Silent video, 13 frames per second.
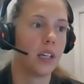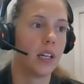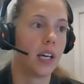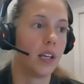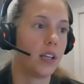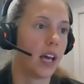
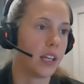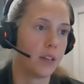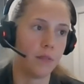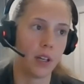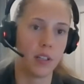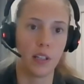and any
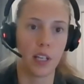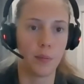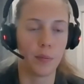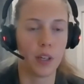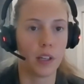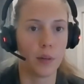funding that
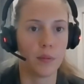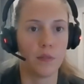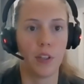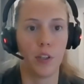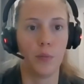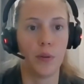becomes
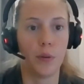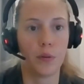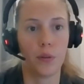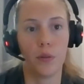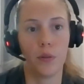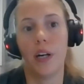available
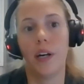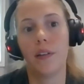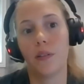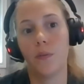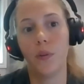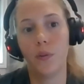through
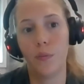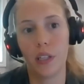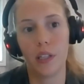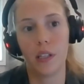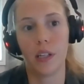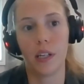us would
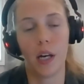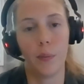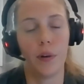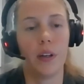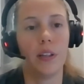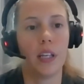be up
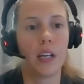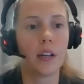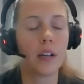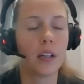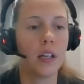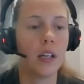on
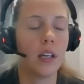there.